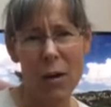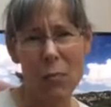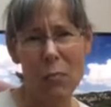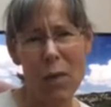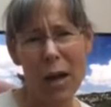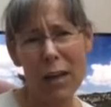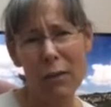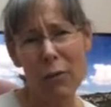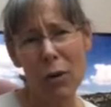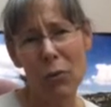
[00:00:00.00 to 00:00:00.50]

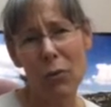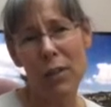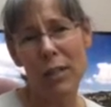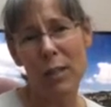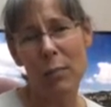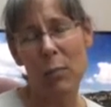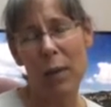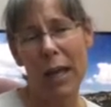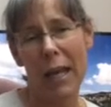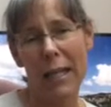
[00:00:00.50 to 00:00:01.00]
My role
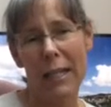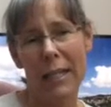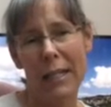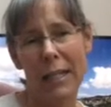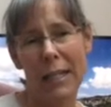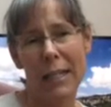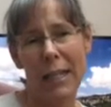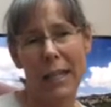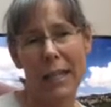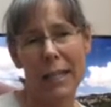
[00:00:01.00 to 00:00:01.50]
as a patent
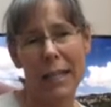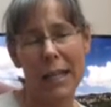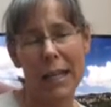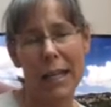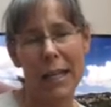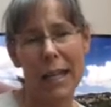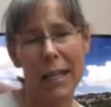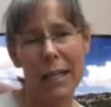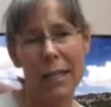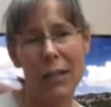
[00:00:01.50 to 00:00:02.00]

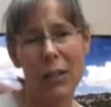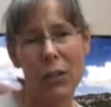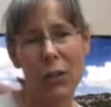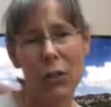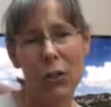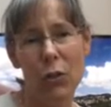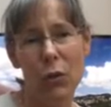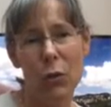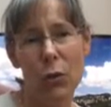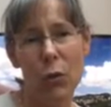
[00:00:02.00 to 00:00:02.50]
attorney is
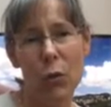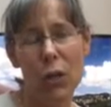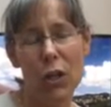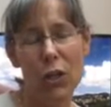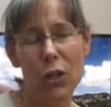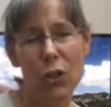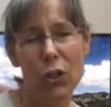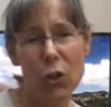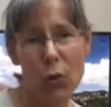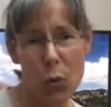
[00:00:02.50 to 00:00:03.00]
to
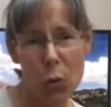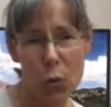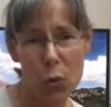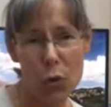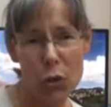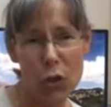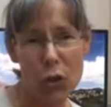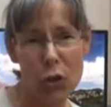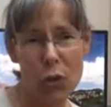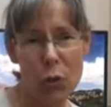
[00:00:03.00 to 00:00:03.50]

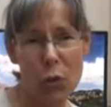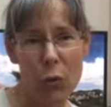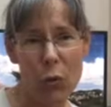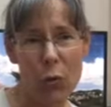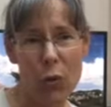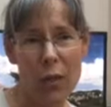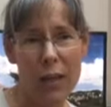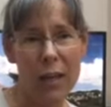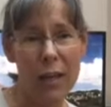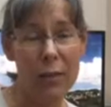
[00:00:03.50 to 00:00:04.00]
talk
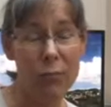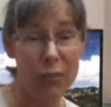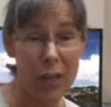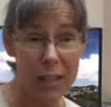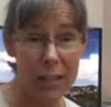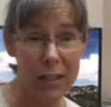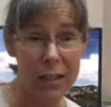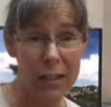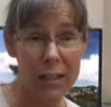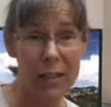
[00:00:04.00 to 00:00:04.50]
to
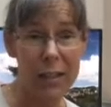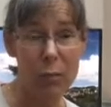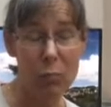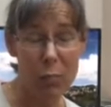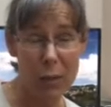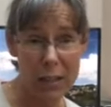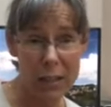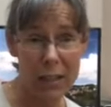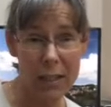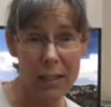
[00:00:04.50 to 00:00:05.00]
inventors and
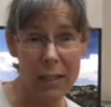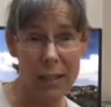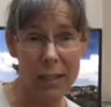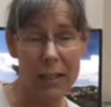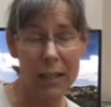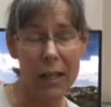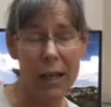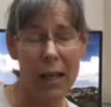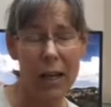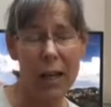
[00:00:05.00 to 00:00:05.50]

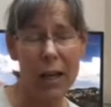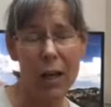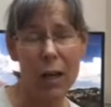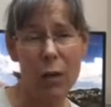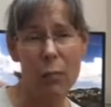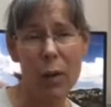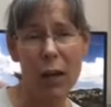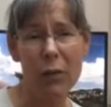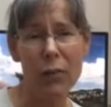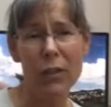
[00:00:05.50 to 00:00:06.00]
businesses
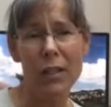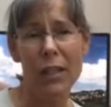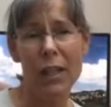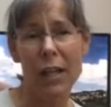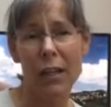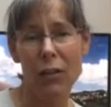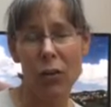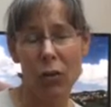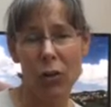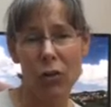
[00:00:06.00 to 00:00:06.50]
about the
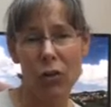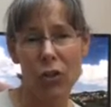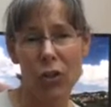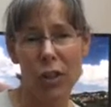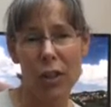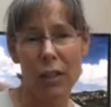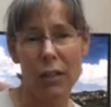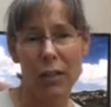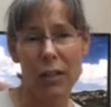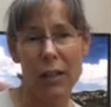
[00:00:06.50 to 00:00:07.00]

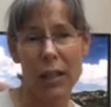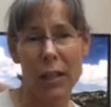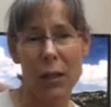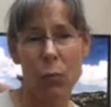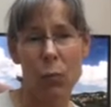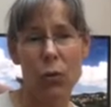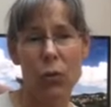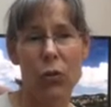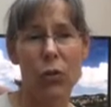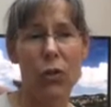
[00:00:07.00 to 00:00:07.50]
technology that they
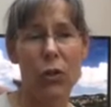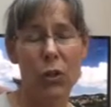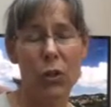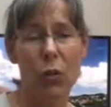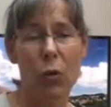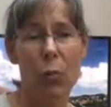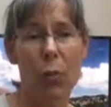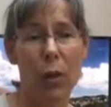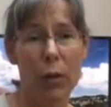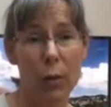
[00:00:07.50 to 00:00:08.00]
want to
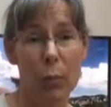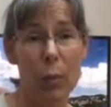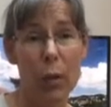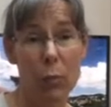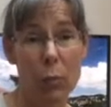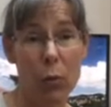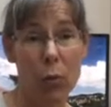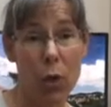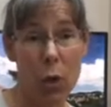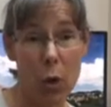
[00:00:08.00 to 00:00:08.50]
stop other people